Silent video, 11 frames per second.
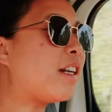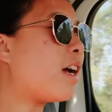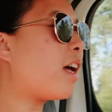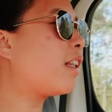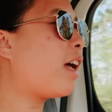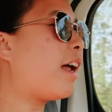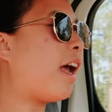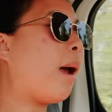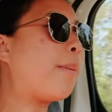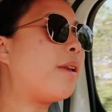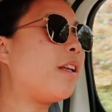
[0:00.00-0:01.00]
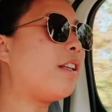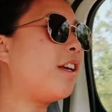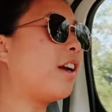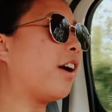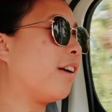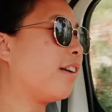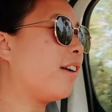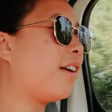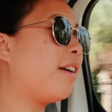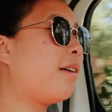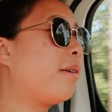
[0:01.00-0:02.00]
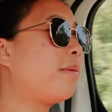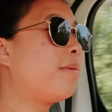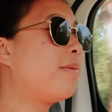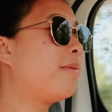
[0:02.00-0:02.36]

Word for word: not a lot happening here. Um,